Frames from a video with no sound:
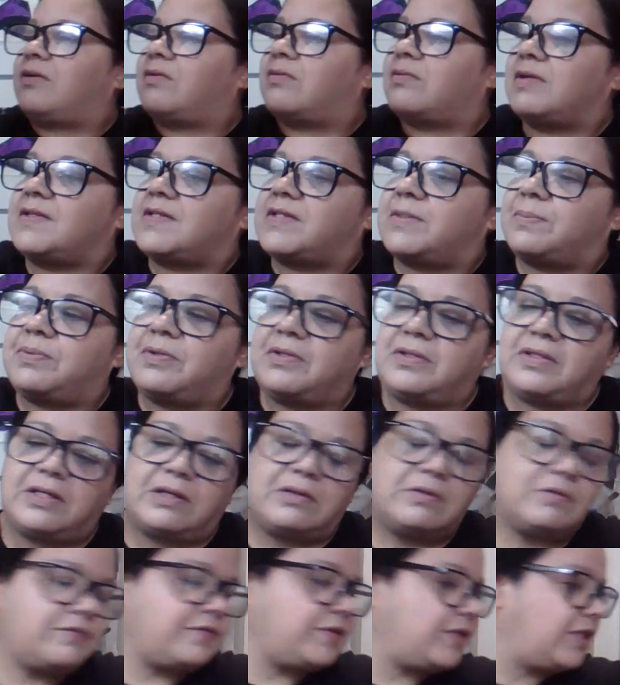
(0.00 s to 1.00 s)
are going to put
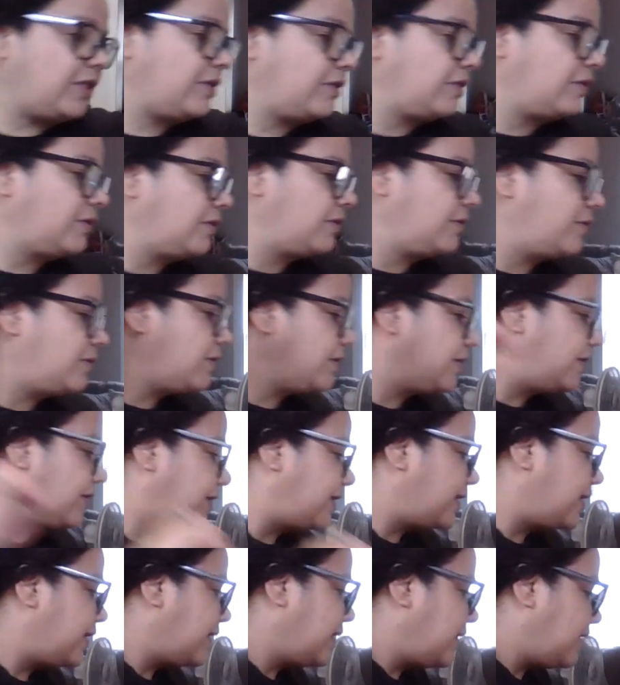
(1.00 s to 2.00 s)
that over here.
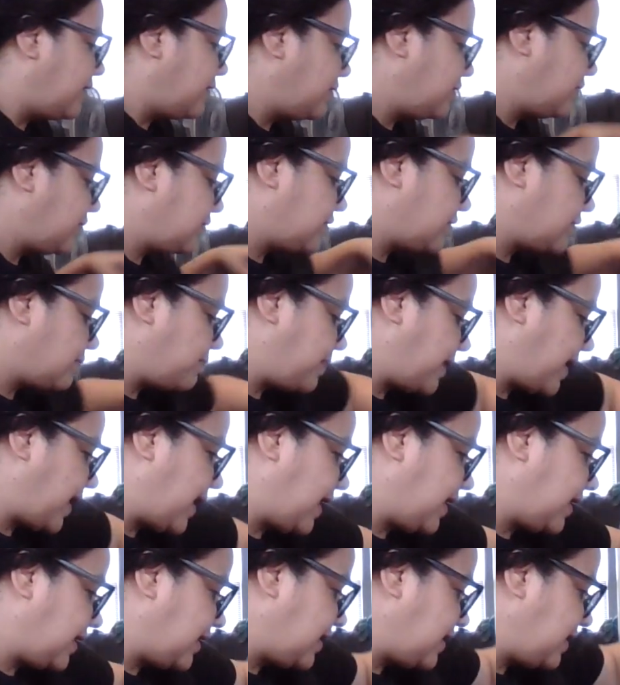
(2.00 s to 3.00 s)
There's a
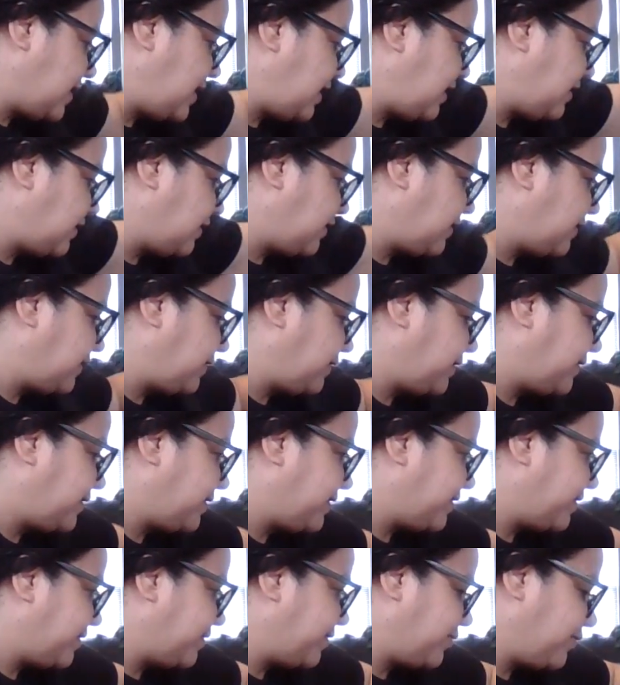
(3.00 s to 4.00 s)
bag in here.
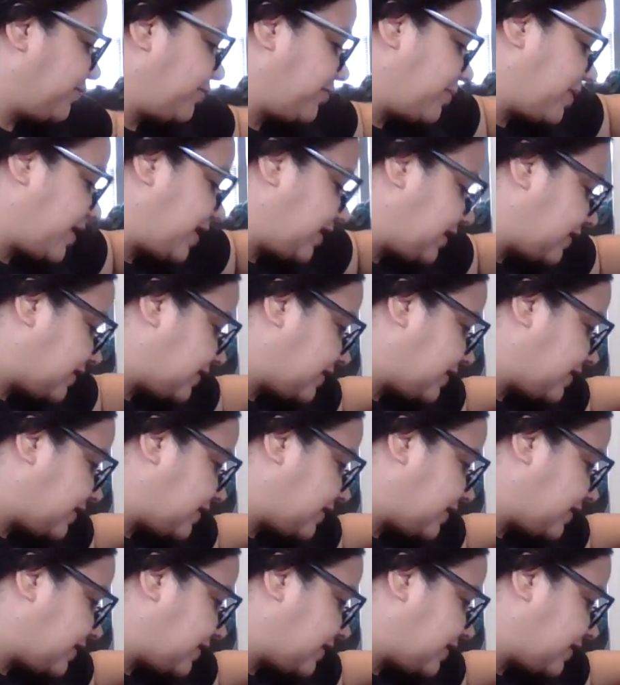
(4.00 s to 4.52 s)
Oh my